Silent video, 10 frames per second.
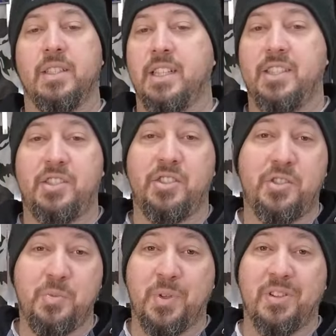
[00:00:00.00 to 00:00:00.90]
It's just
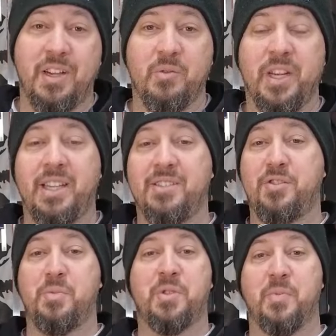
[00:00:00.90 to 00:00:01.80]
super lightweight,
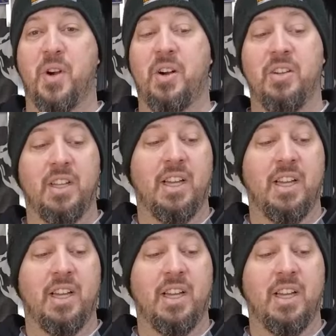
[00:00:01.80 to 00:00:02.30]
super small.